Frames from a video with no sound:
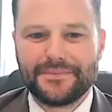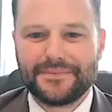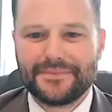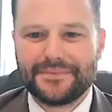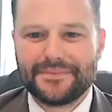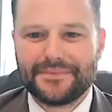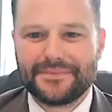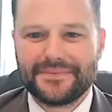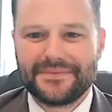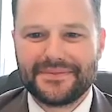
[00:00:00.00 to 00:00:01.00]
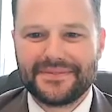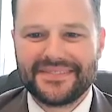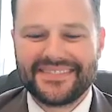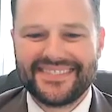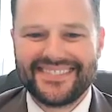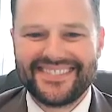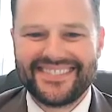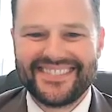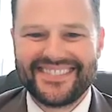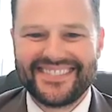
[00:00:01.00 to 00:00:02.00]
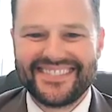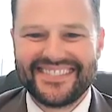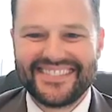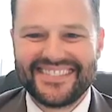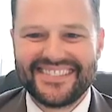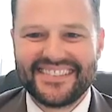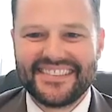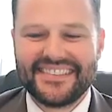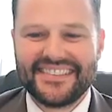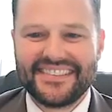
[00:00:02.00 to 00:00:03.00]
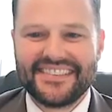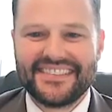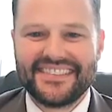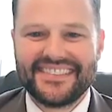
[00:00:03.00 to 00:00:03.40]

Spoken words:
(not speaking)